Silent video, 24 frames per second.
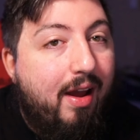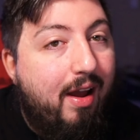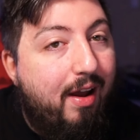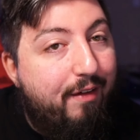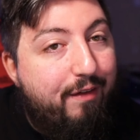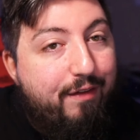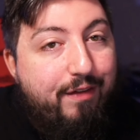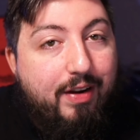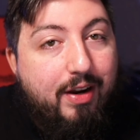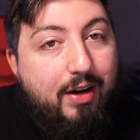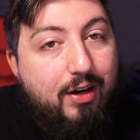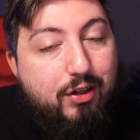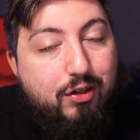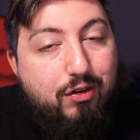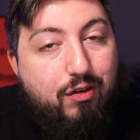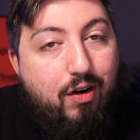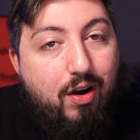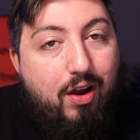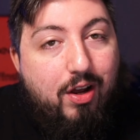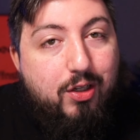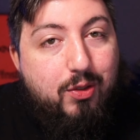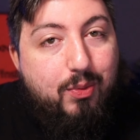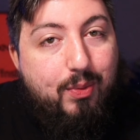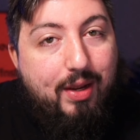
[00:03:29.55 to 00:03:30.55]
Uh, fingers
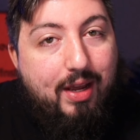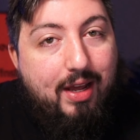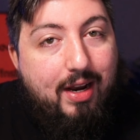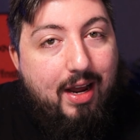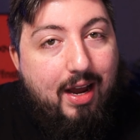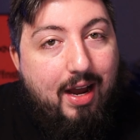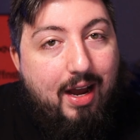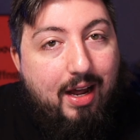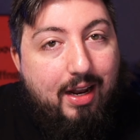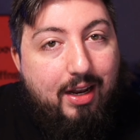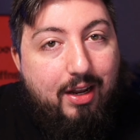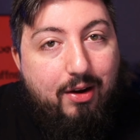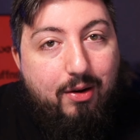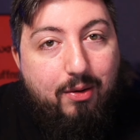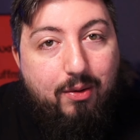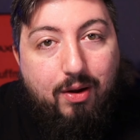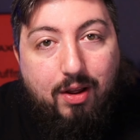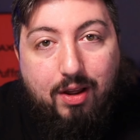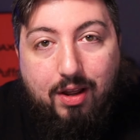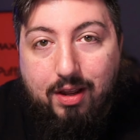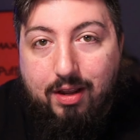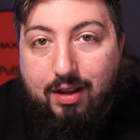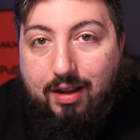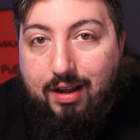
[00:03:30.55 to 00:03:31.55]
crossed we get a
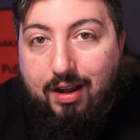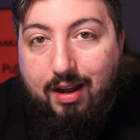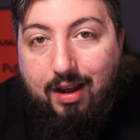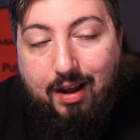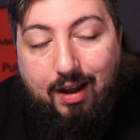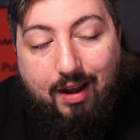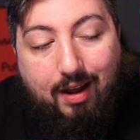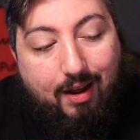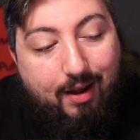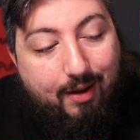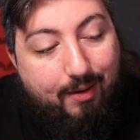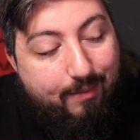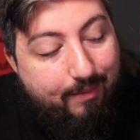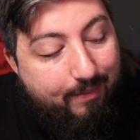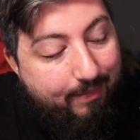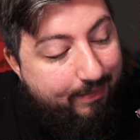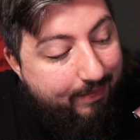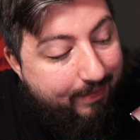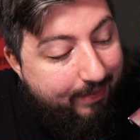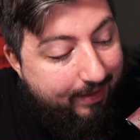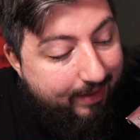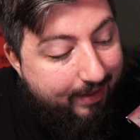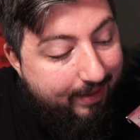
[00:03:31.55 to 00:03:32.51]
holo. Um...